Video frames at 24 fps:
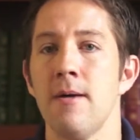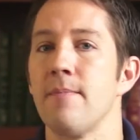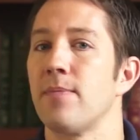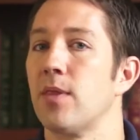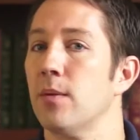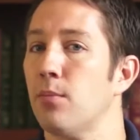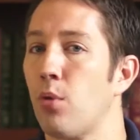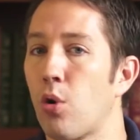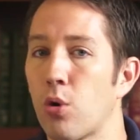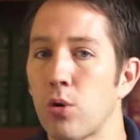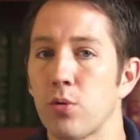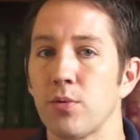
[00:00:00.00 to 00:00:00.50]

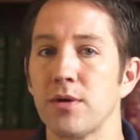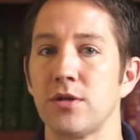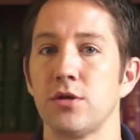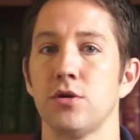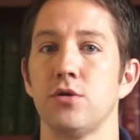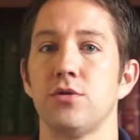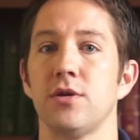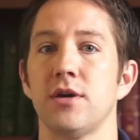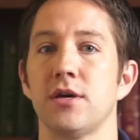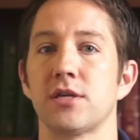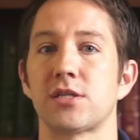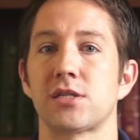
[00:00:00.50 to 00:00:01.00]
The more we
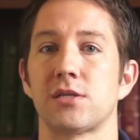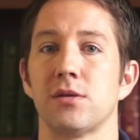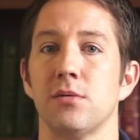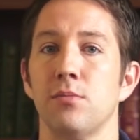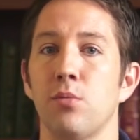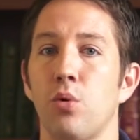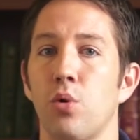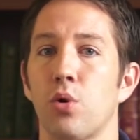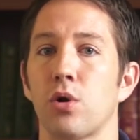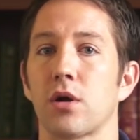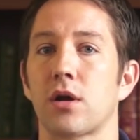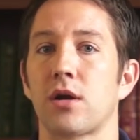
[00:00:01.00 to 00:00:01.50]
do this, the
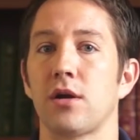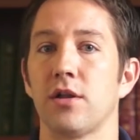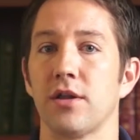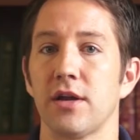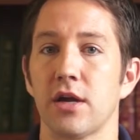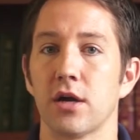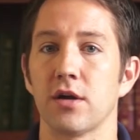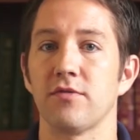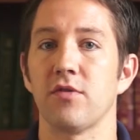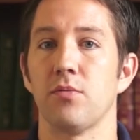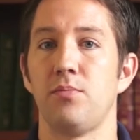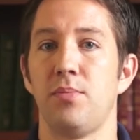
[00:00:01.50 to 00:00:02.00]
more
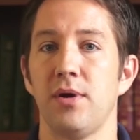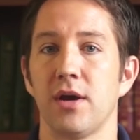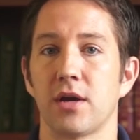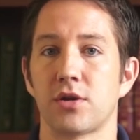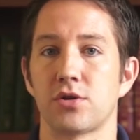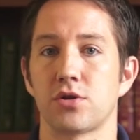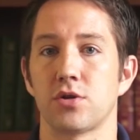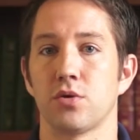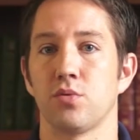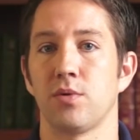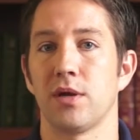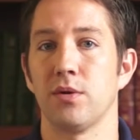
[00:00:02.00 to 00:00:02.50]
clear of a
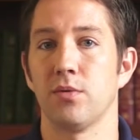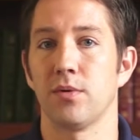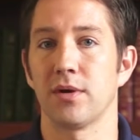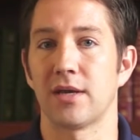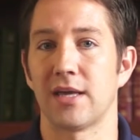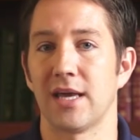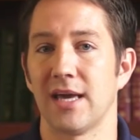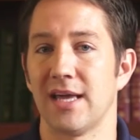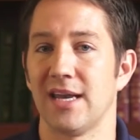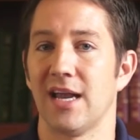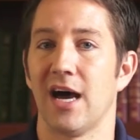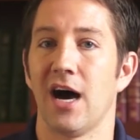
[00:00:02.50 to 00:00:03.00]
picture we will
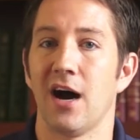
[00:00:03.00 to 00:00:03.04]
get